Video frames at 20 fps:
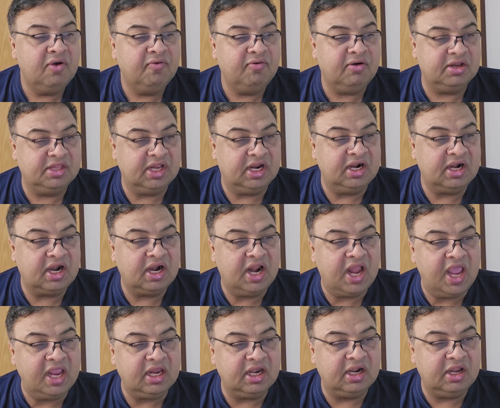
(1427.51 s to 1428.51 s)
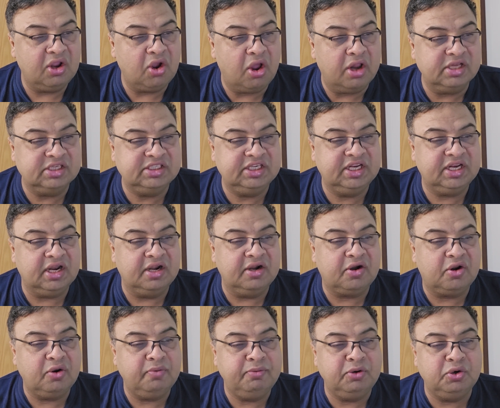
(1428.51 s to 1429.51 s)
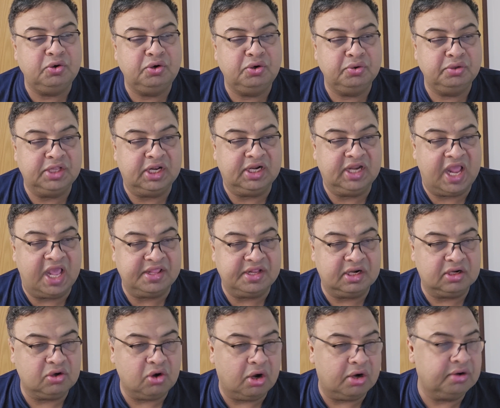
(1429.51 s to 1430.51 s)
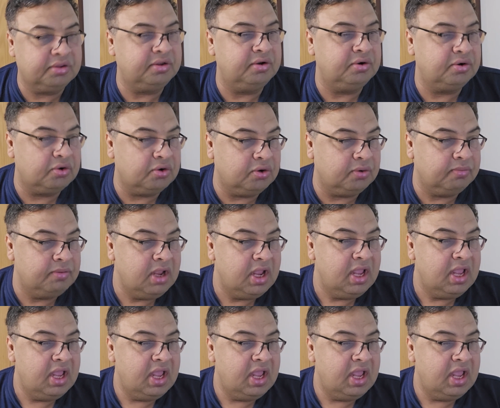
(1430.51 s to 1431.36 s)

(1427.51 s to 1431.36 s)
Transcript: for the underlying etiology contribute to the tethered cord syndrome